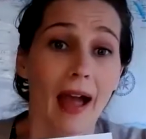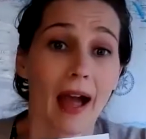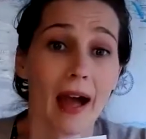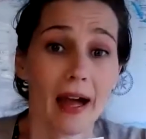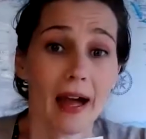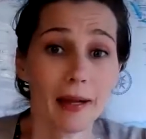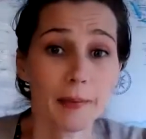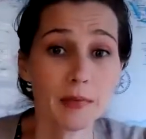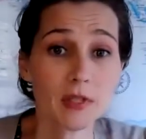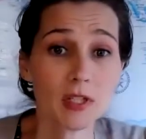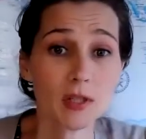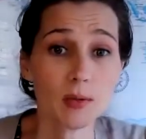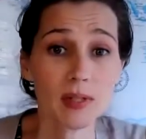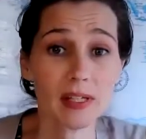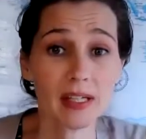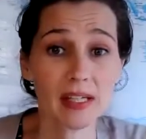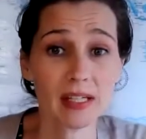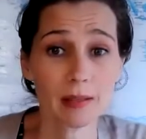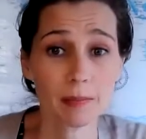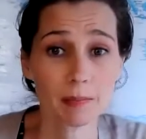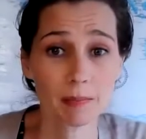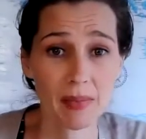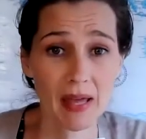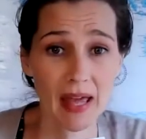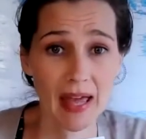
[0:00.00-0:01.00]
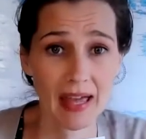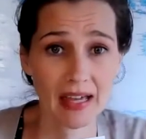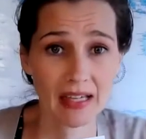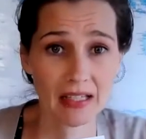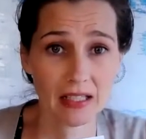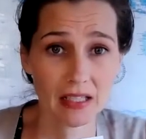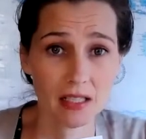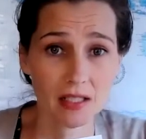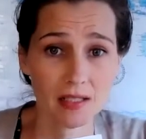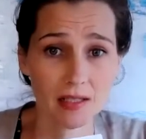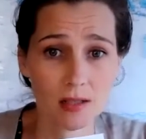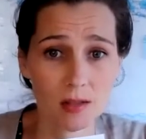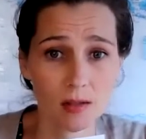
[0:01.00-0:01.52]
I'm doing it in
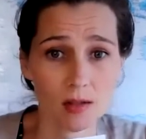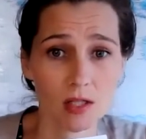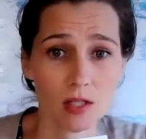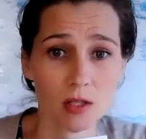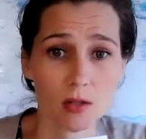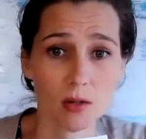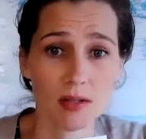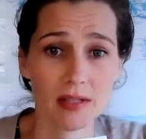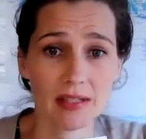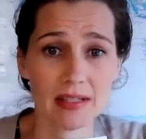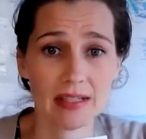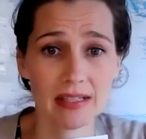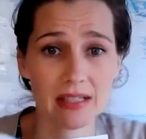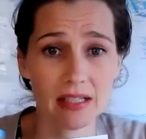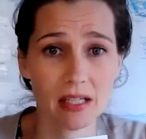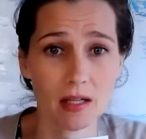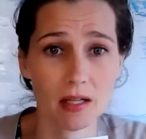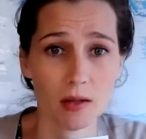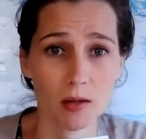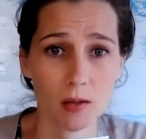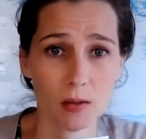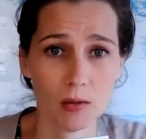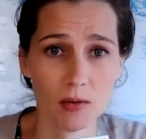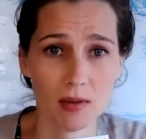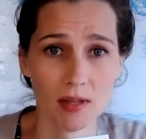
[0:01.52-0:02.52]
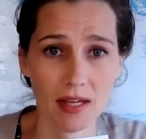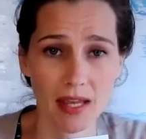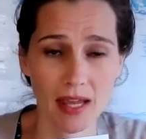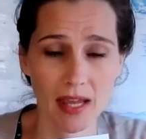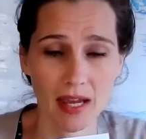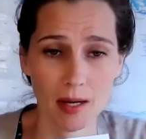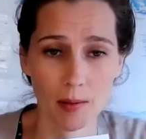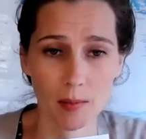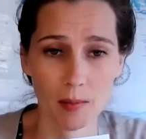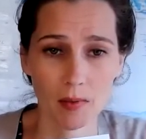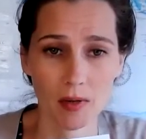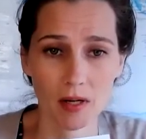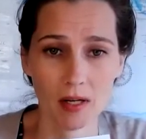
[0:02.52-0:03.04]
pen so that you can see it through the
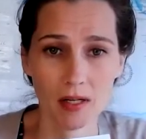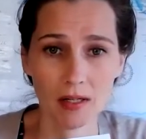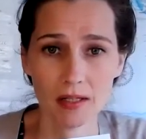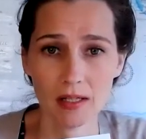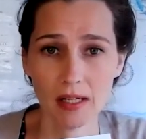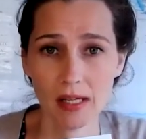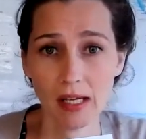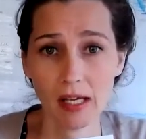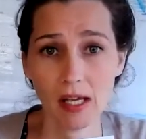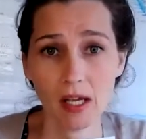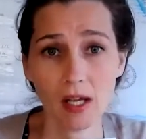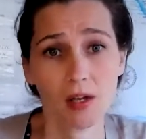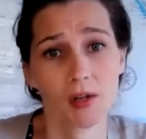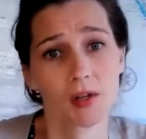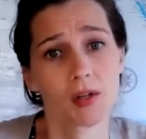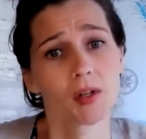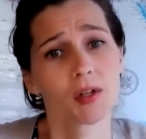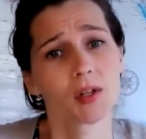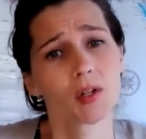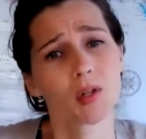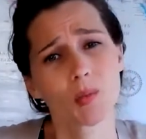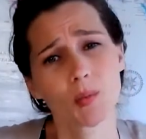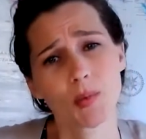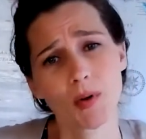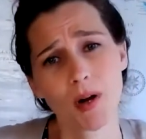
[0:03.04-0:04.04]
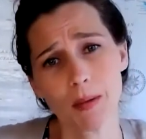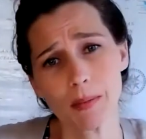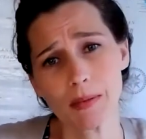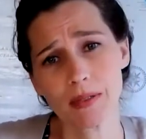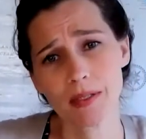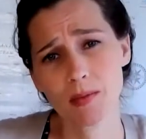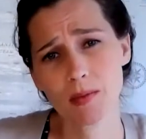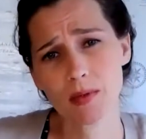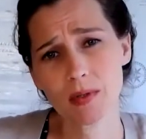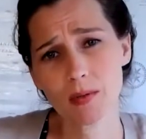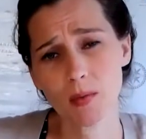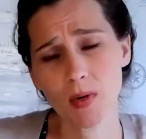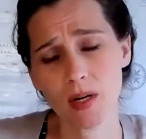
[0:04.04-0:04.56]
camera. You probably
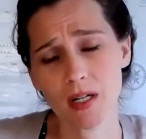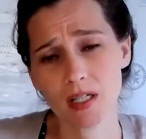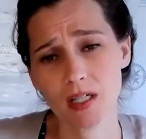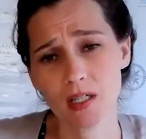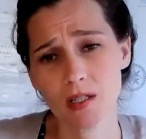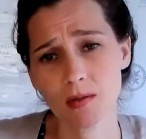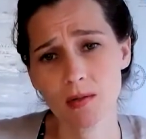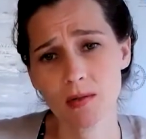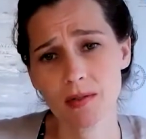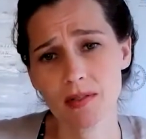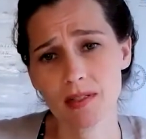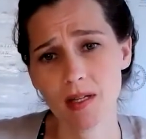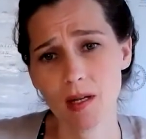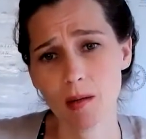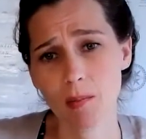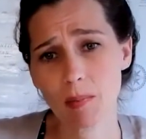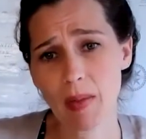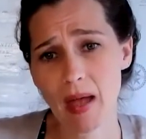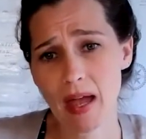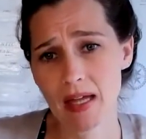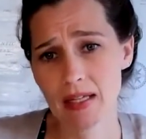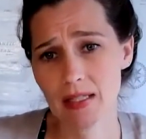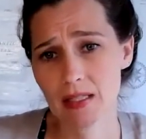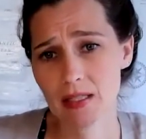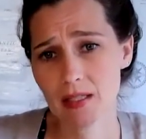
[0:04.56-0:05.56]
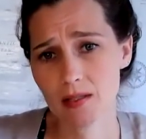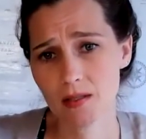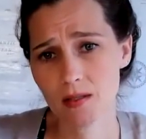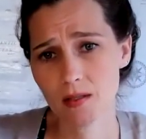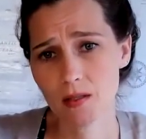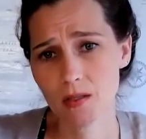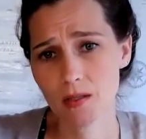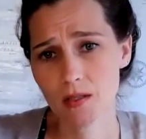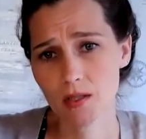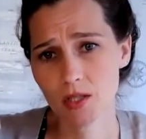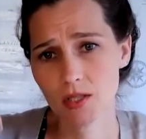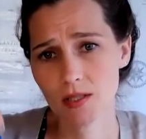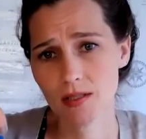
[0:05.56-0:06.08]
would want to use a
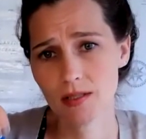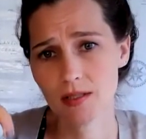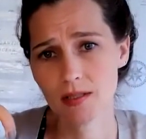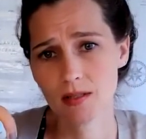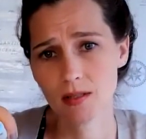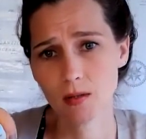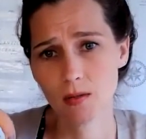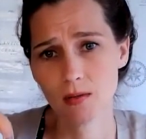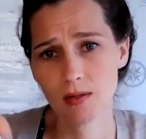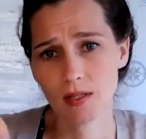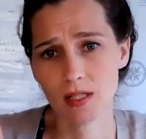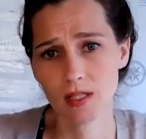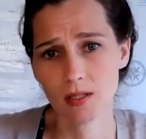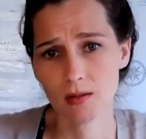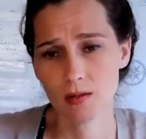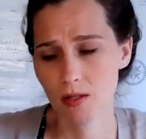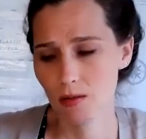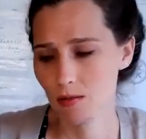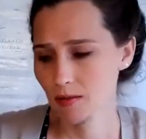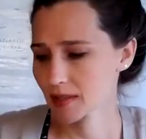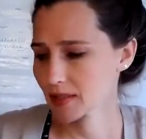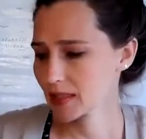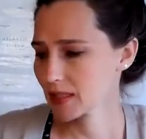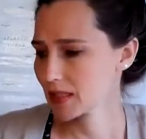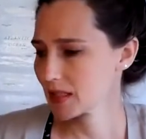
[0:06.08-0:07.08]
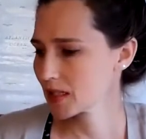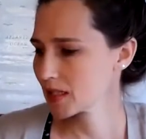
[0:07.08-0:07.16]
pencil just so that you don't see